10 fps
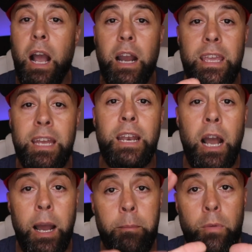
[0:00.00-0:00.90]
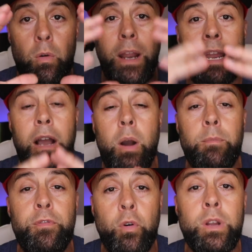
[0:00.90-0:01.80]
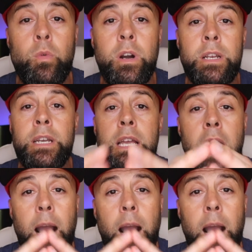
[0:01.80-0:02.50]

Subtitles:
Again, right now I'm 41.